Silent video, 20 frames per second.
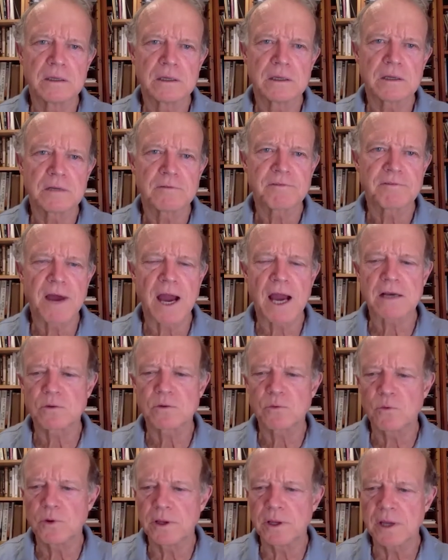In fact,
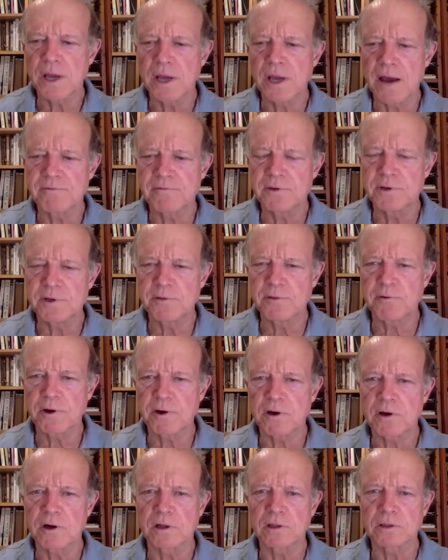we have
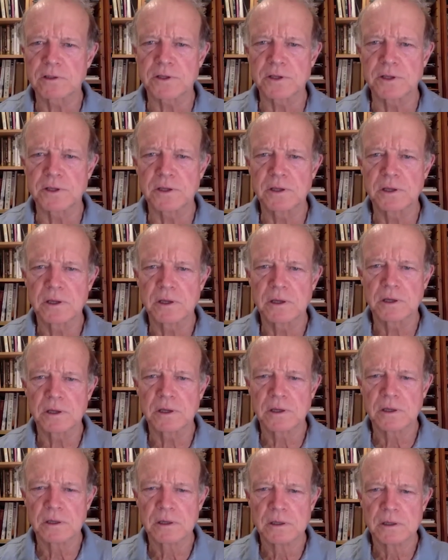difficulty
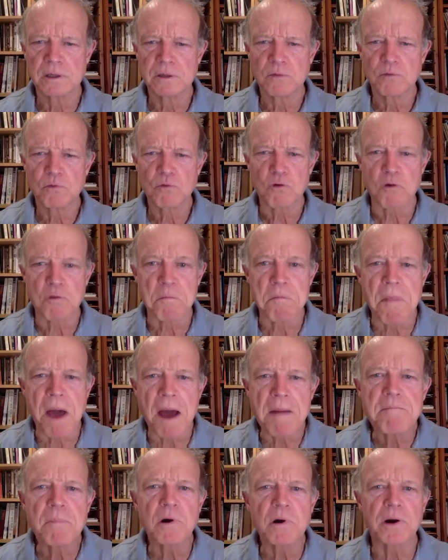
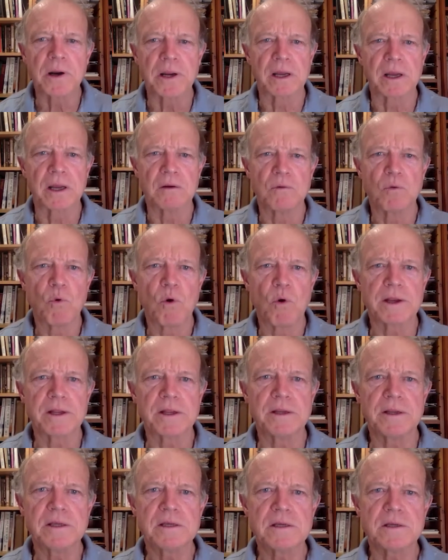remembering what
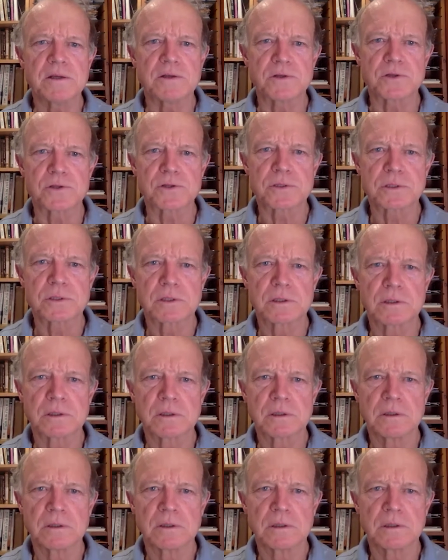it is
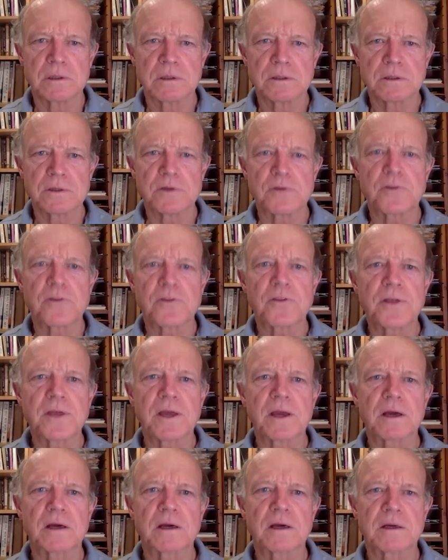to
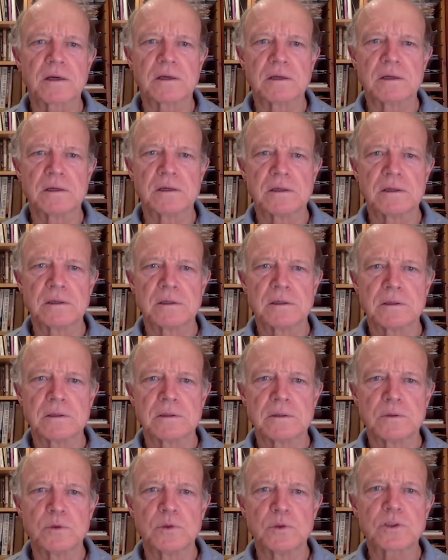think
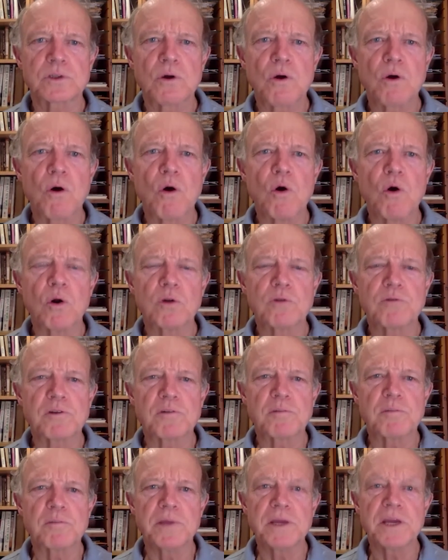with the whole of your
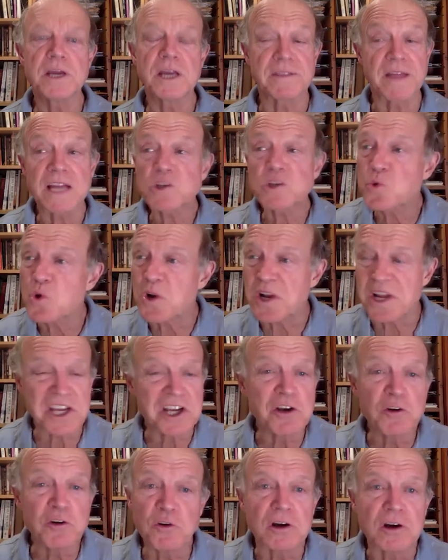being. That's what
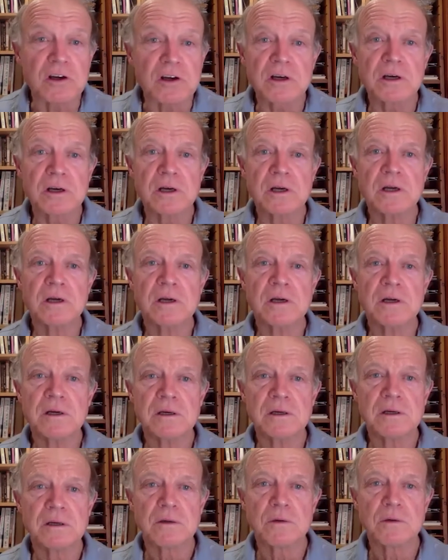Igruk
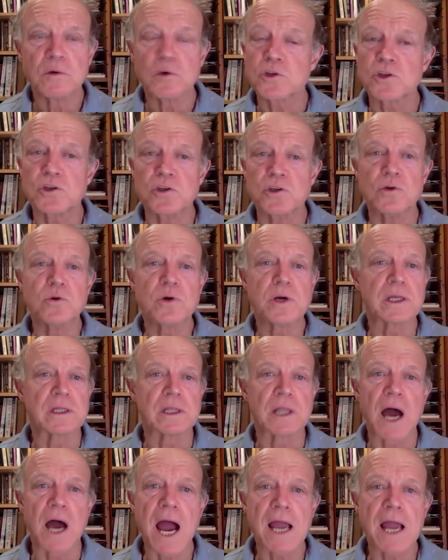was doing,
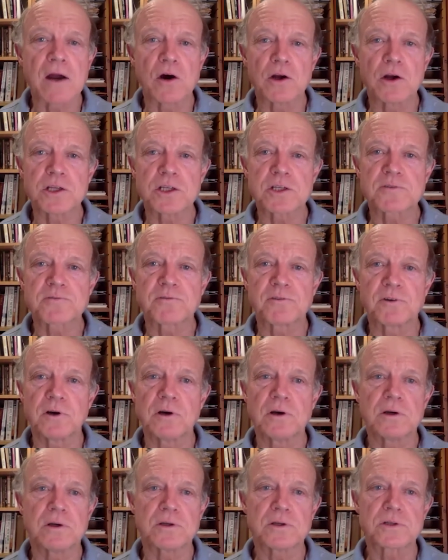lying on his
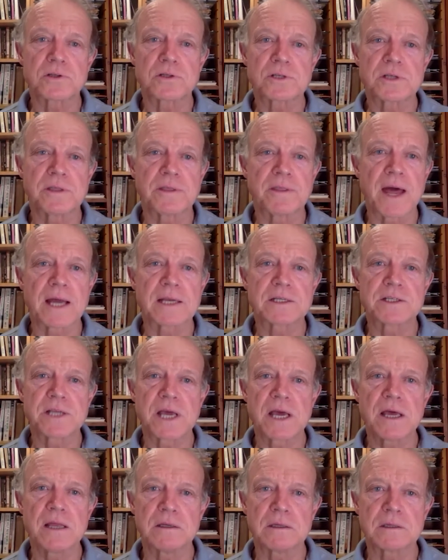furs in that
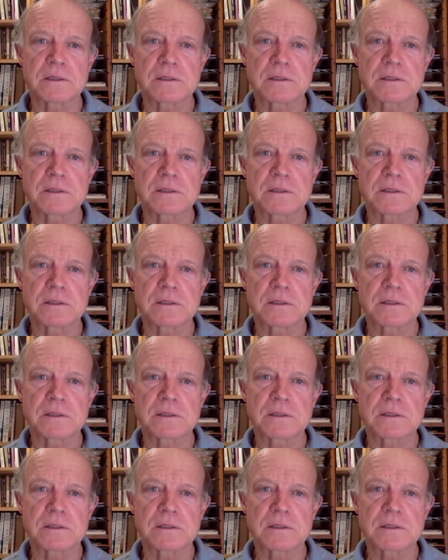tent.